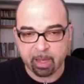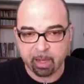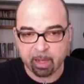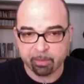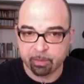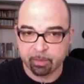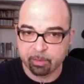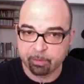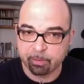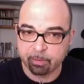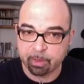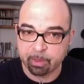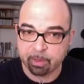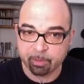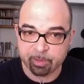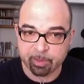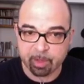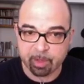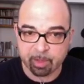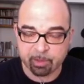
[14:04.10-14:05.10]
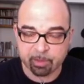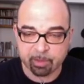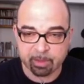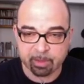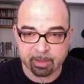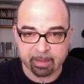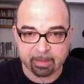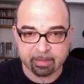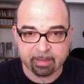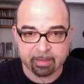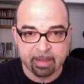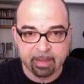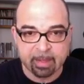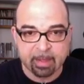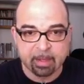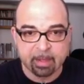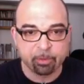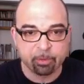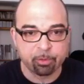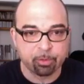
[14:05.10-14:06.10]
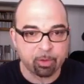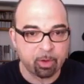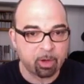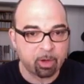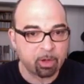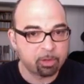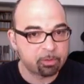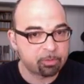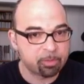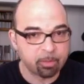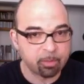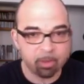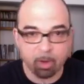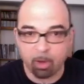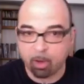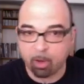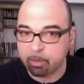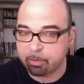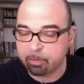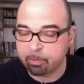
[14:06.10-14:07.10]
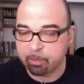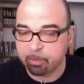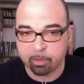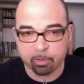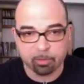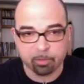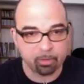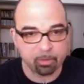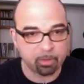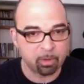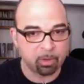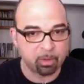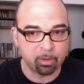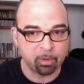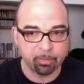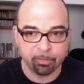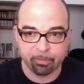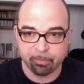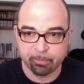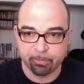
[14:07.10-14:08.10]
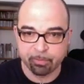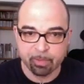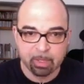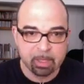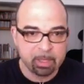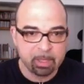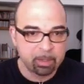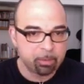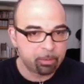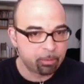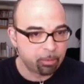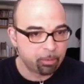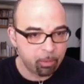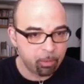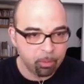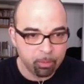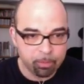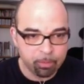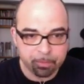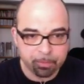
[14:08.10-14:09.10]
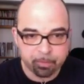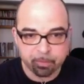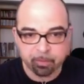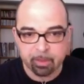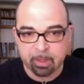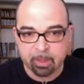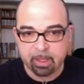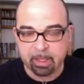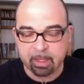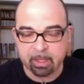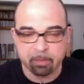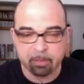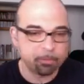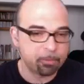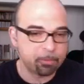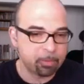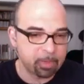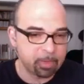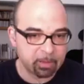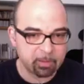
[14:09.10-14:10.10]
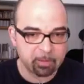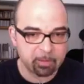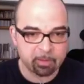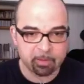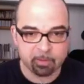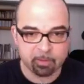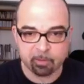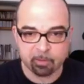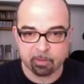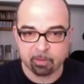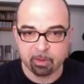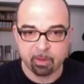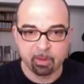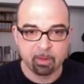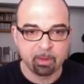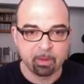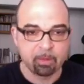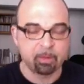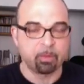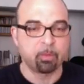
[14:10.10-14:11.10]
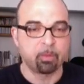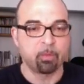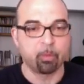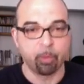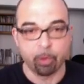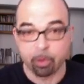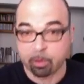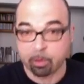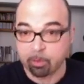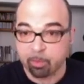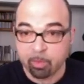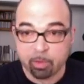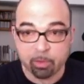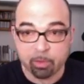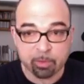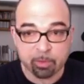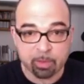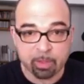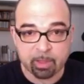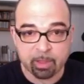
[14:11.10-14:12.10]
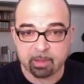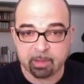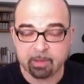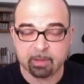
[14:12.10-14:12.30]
have this rhythm section that draws from all sorts of grooves, influences, world music,